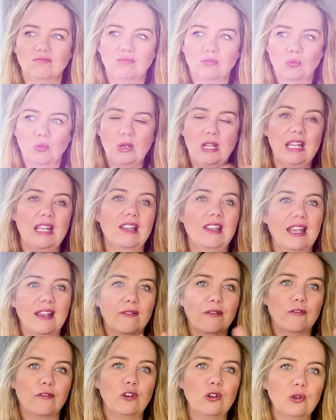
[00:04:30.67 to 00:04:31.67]
they
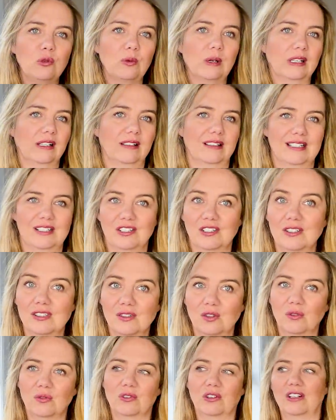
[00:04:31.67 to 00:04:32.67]
have food regulations
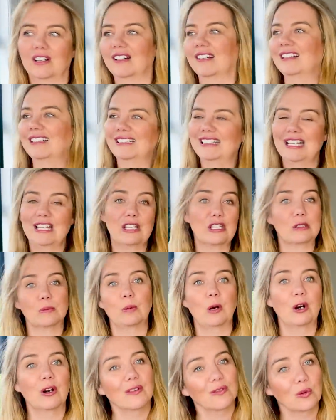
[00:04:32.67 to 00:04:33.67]
over this
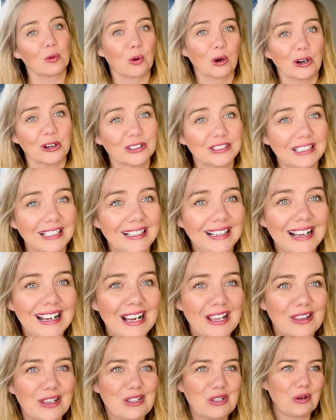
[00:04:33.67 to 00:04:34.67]
part of the world
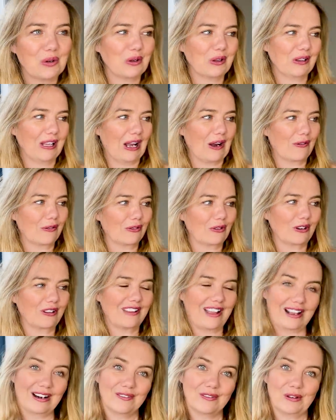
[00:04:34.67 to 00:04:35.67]
that don't allow for a
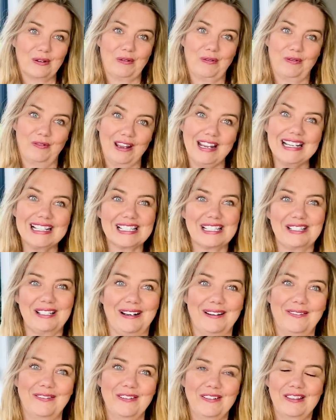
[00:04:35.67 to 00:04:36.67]
lot of the fake
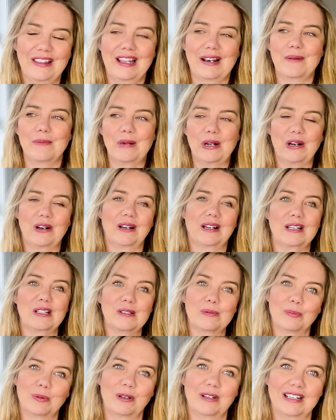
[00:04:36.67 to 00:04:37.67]
stuff that
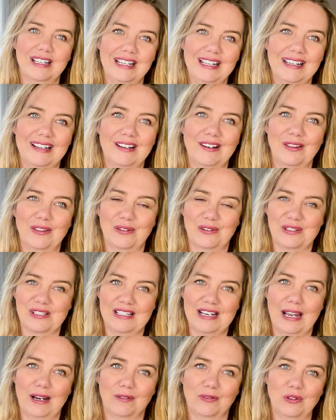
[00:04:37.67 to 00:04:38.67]
Americans put in their
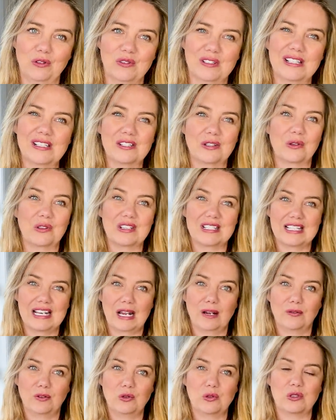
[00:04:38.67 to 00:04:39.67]
snack foods. And so the
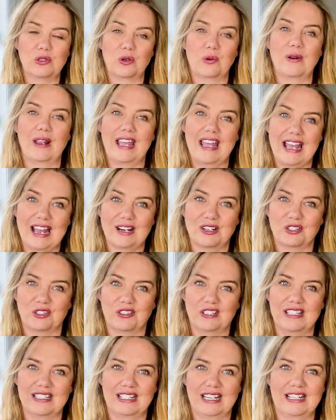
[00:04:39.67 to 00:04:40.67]
snack foods don't
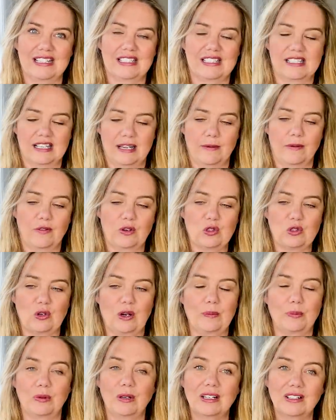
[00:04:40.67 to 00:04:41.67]
actually taste the same. If you try
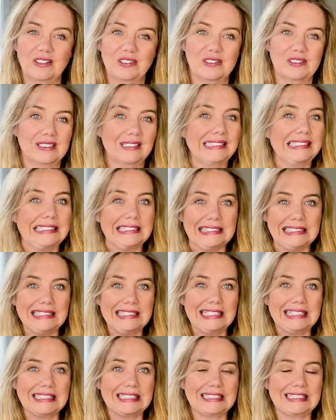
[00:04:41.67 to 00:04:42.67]
Pringles,
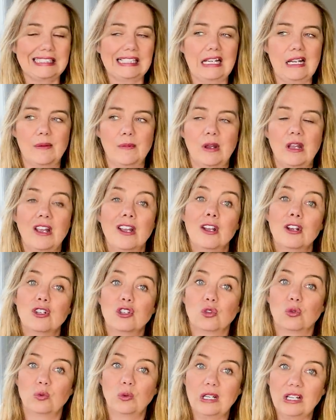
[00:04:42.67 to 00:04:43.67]
not the same.
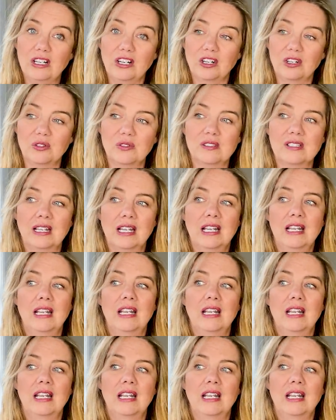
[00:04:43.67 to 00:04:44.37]
Doritos,